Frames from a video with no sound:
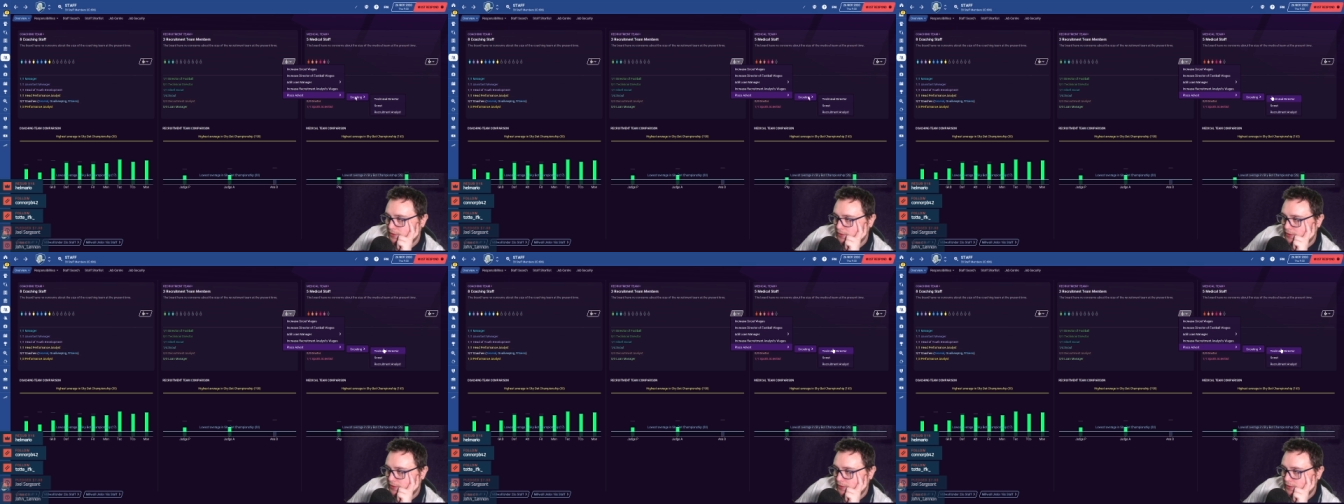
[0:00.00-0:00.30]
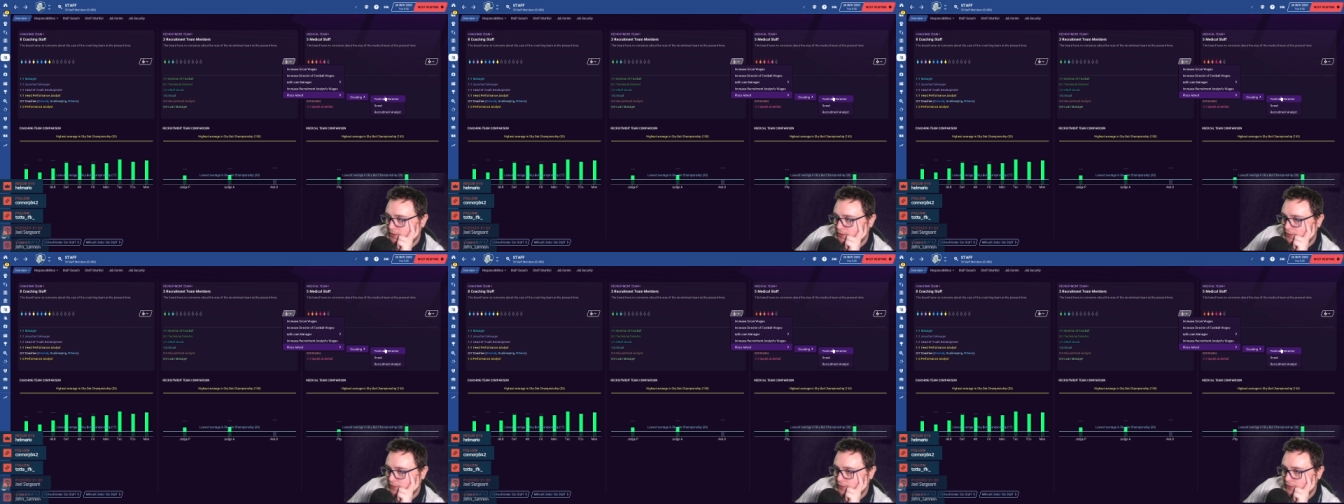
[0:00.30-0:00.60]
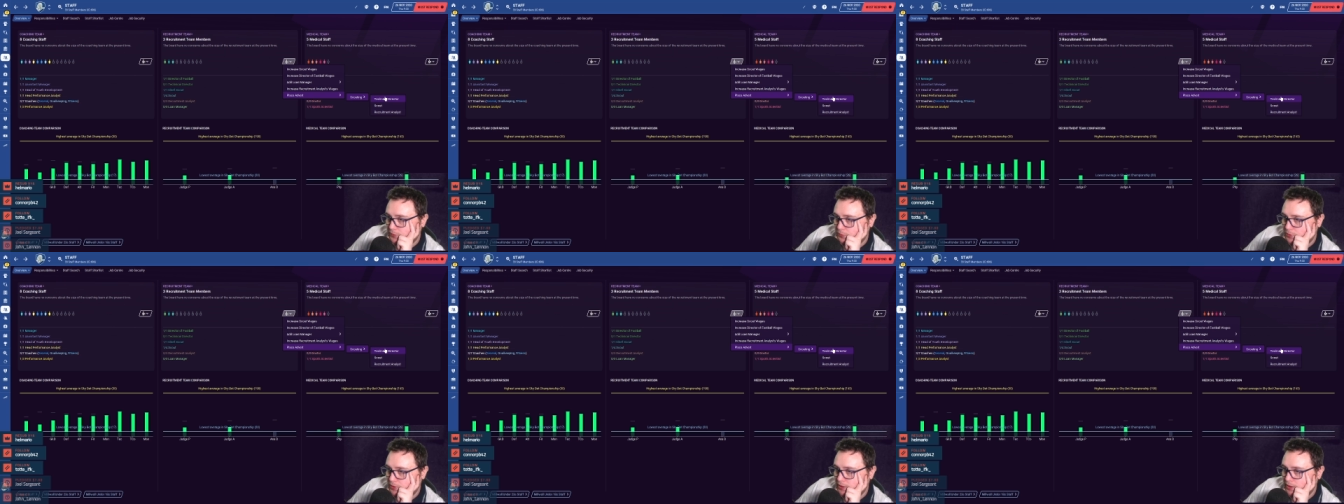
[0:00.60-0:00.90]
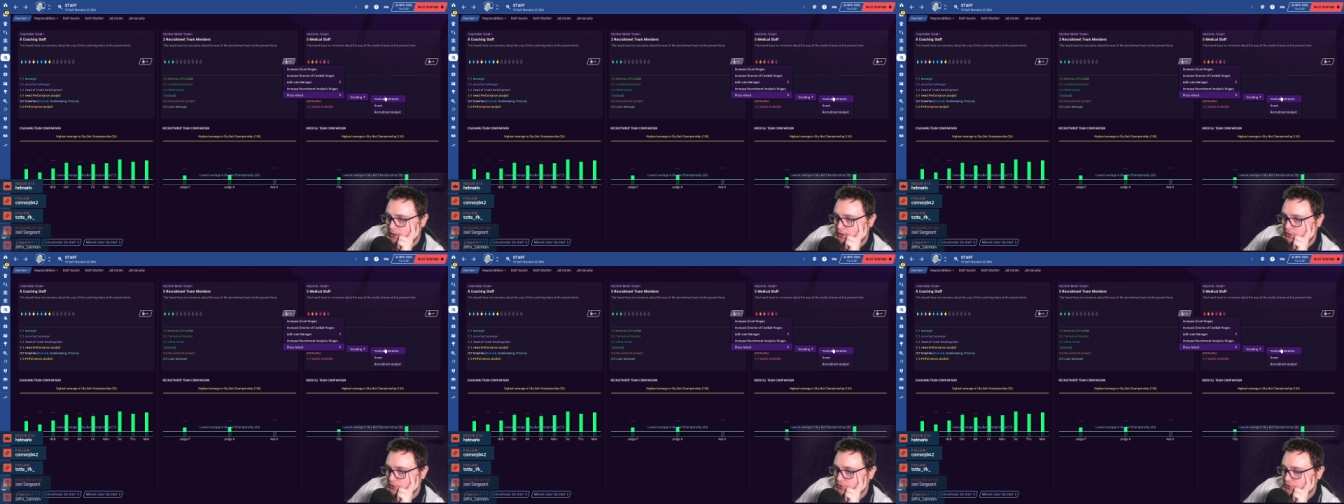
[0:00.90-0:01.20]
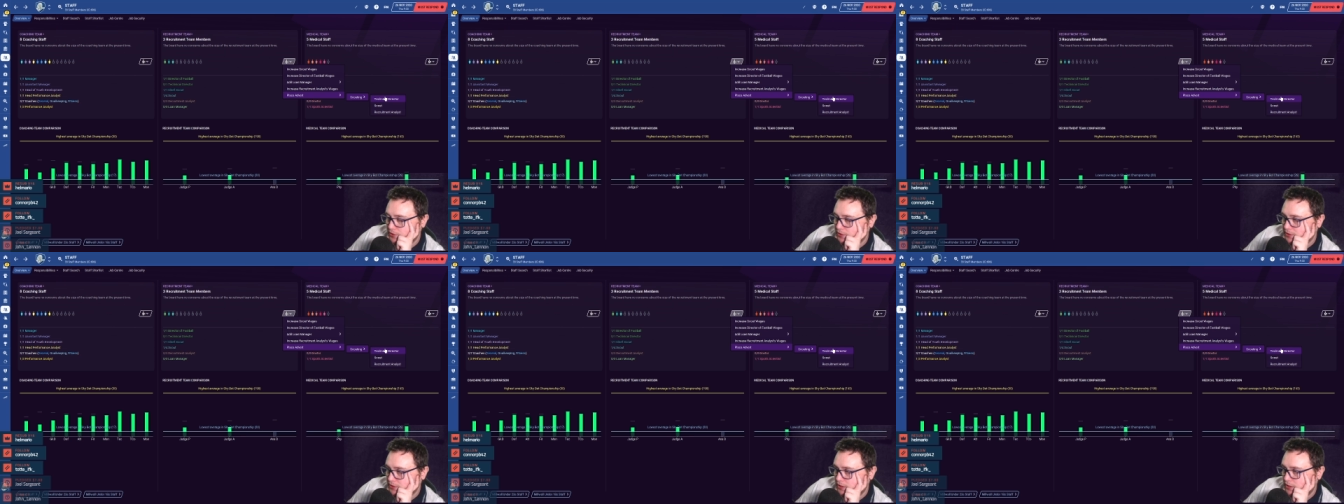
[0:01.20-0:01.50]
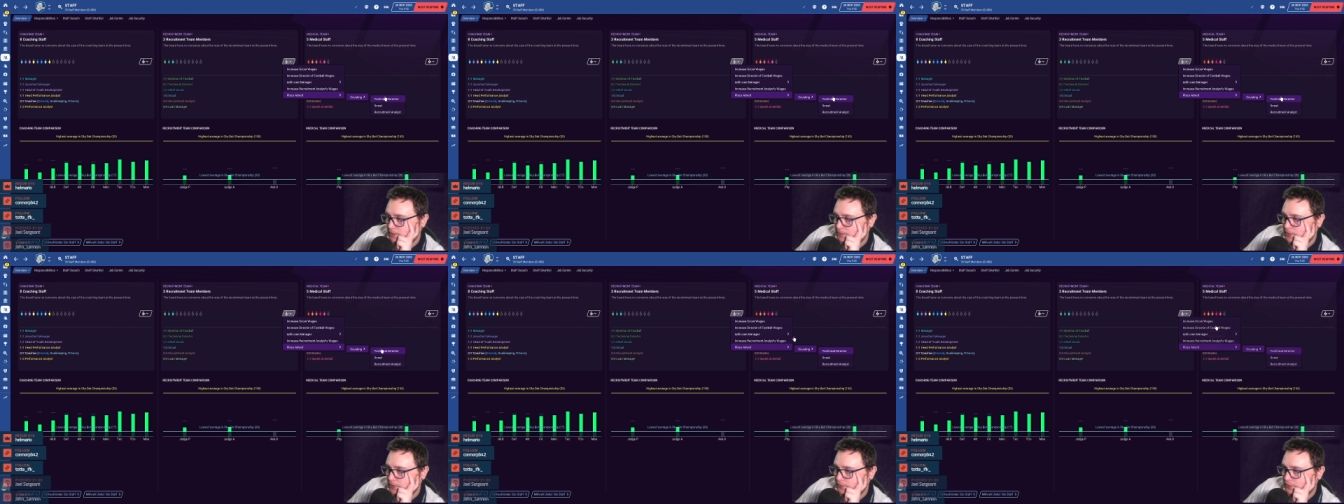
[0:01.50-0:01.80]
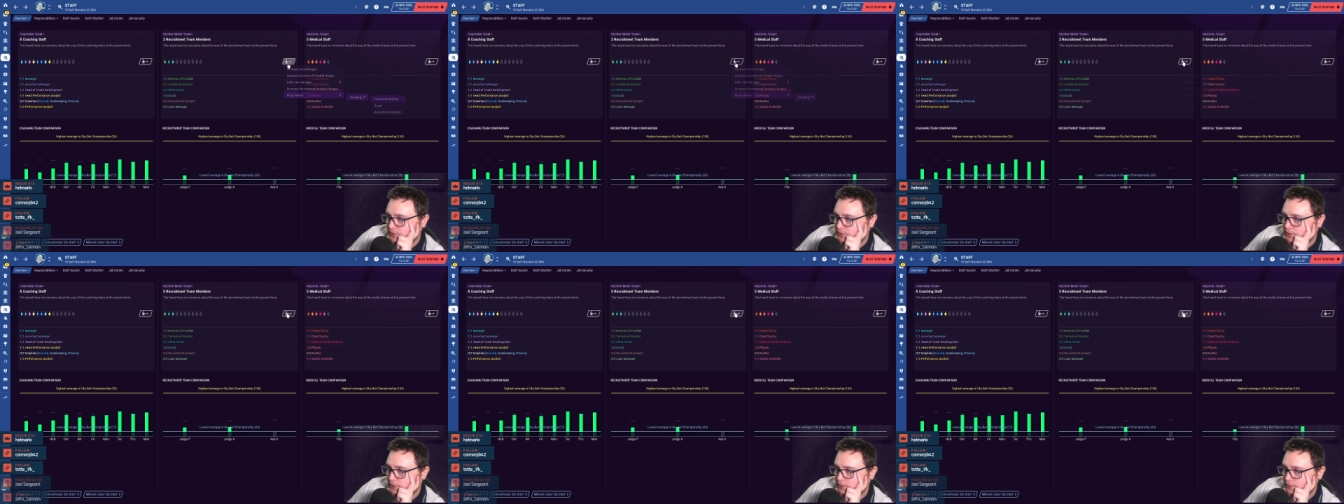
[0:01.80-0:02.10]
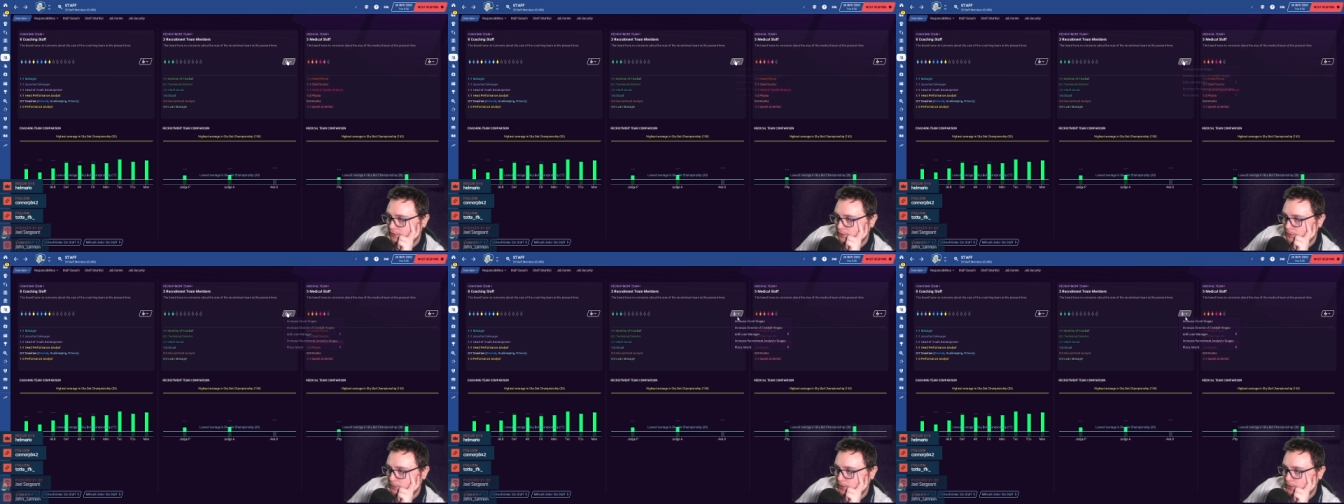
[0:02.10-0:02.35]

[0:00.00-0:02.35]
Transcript: and uh, that's why I usually start mid-season